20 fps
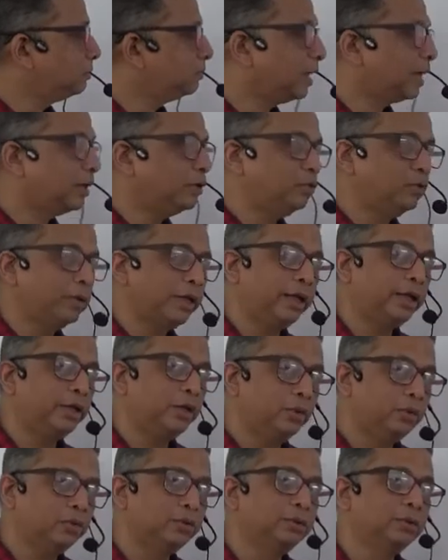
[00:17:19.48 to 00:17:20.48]
that you can
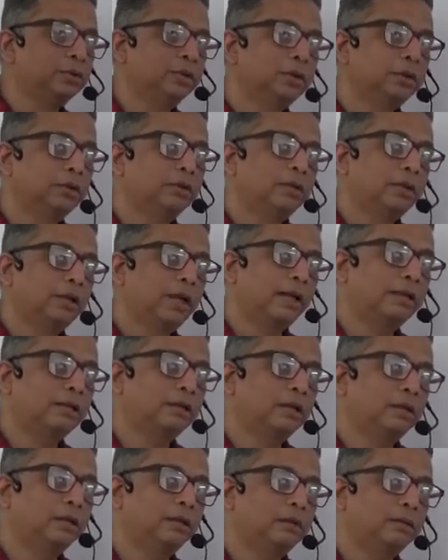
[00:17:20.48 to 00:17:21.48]
use at
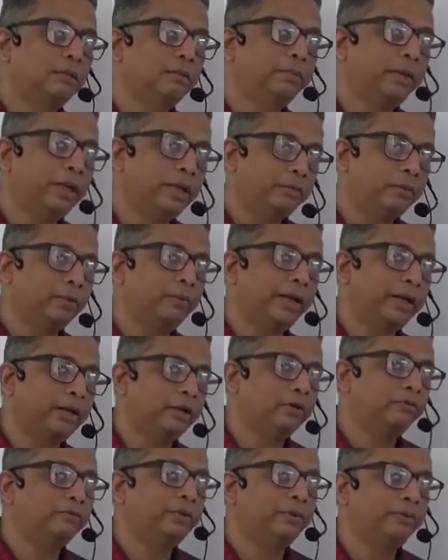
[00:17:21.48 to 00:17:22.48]
the minimum
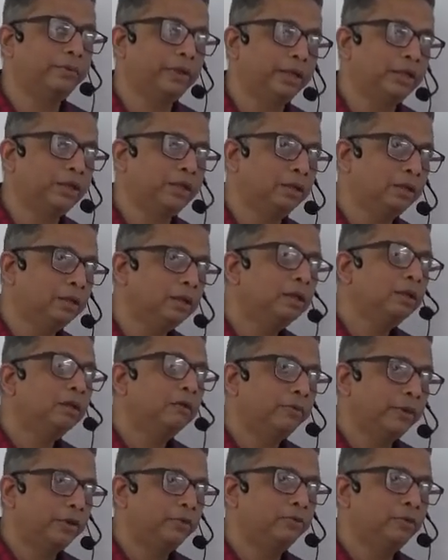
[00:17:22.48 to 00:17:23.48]
angle of deviation
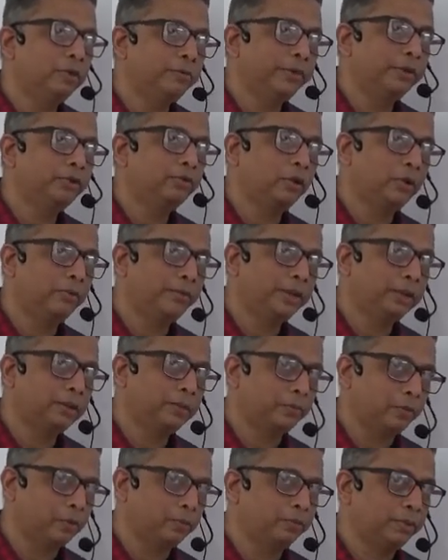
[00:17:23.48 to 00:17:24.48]
when you will be solving
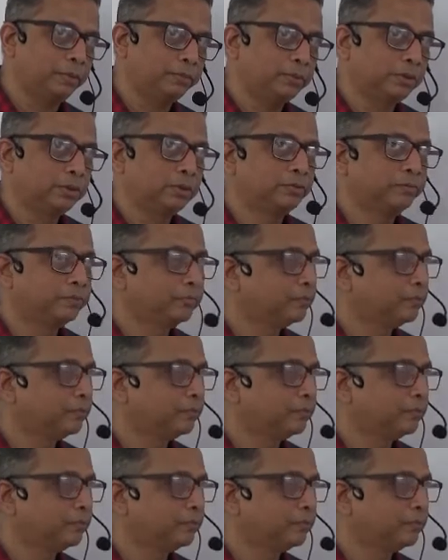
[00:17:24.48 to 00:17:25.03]
the problems.